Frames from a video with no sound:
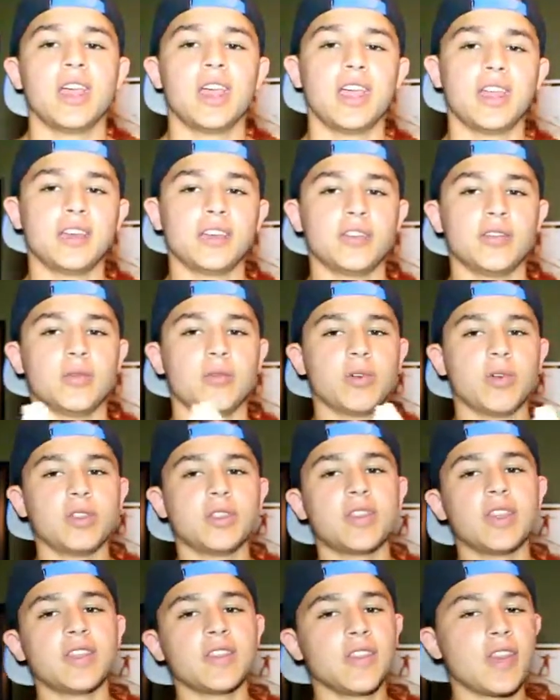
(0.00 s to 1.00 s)
And one
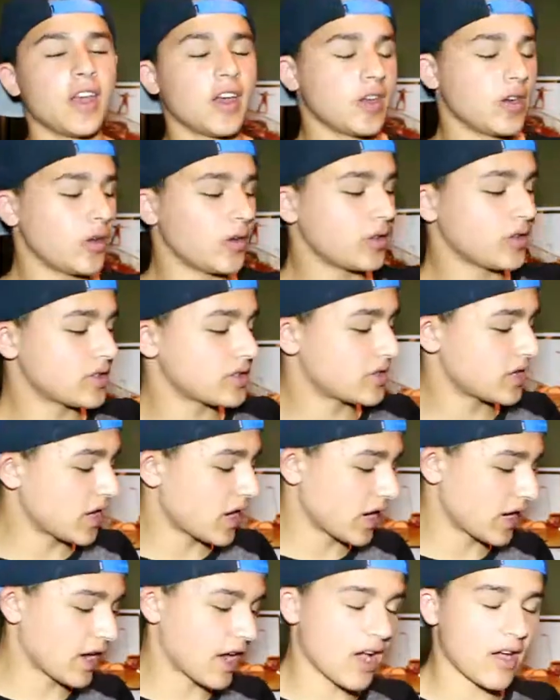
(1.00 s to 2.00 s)
thing that I noticed
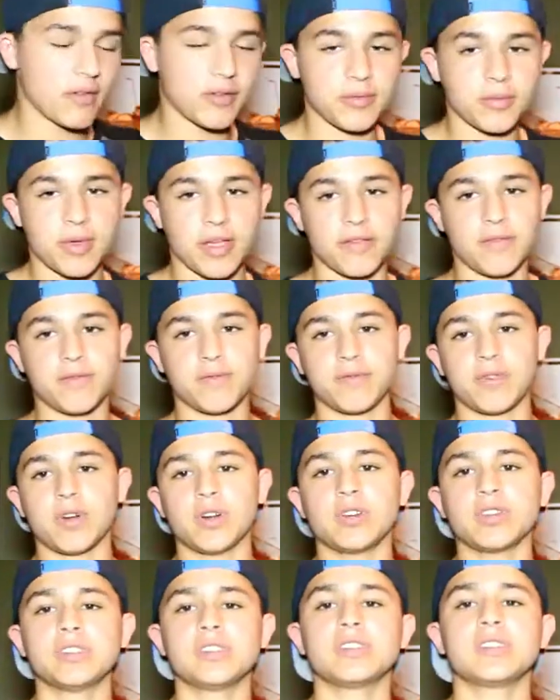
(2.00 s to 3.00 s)
that I got with my
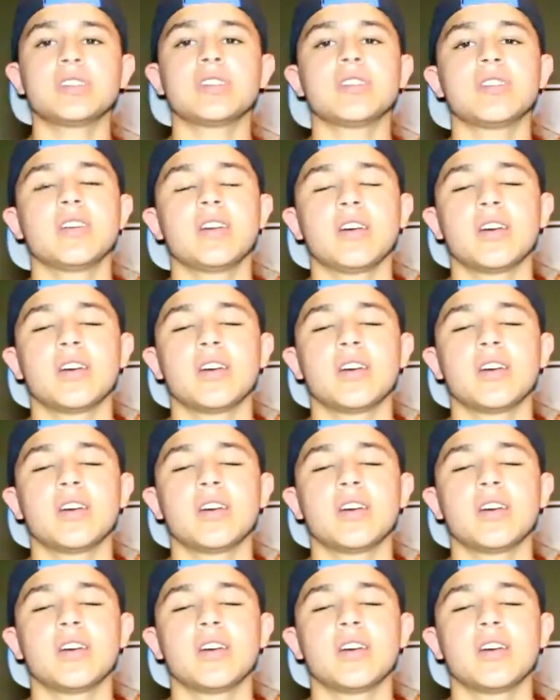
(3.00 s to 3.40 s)
first